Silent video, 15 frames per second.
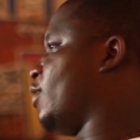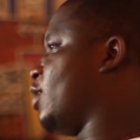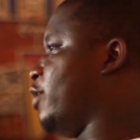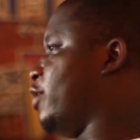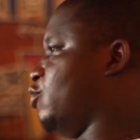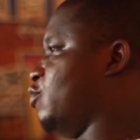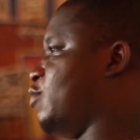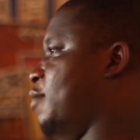I
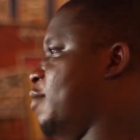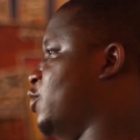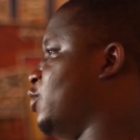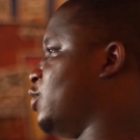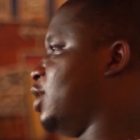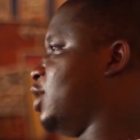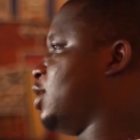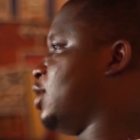do my
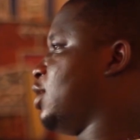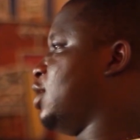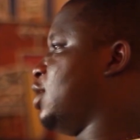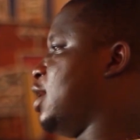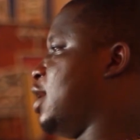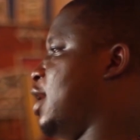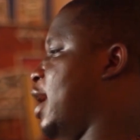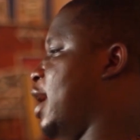music.
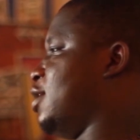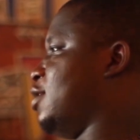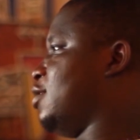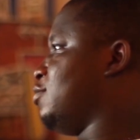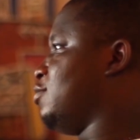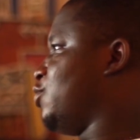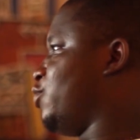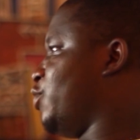And
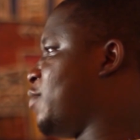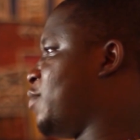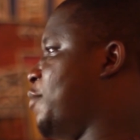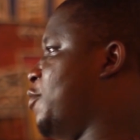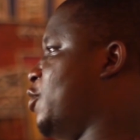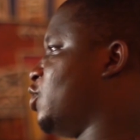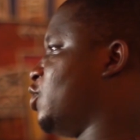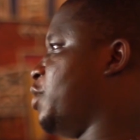doing my
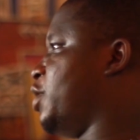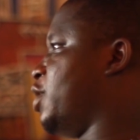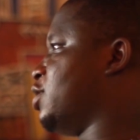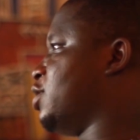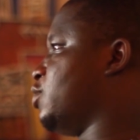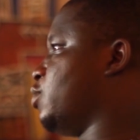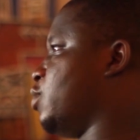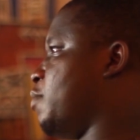music,
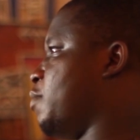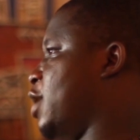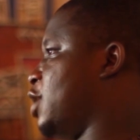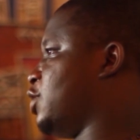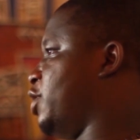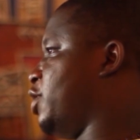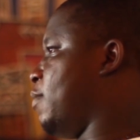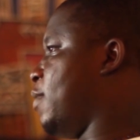because it's what I'm
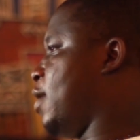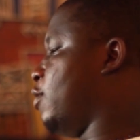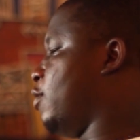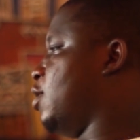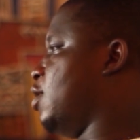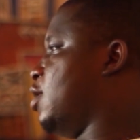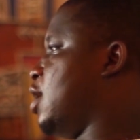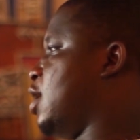passionate about,
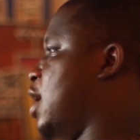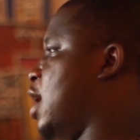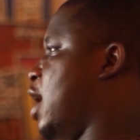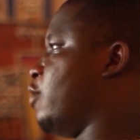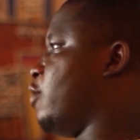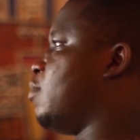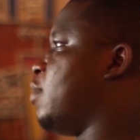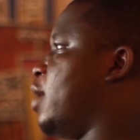
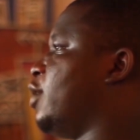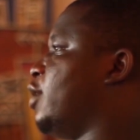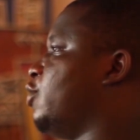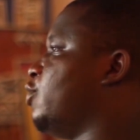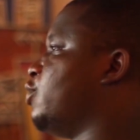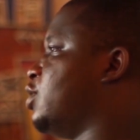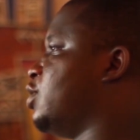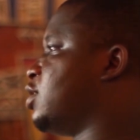I don't
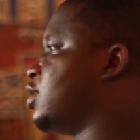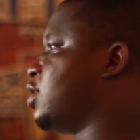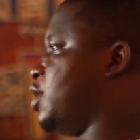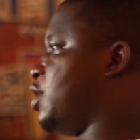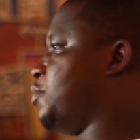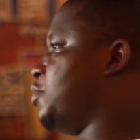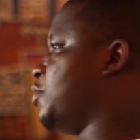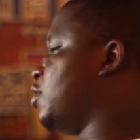mind losing
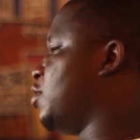sleep.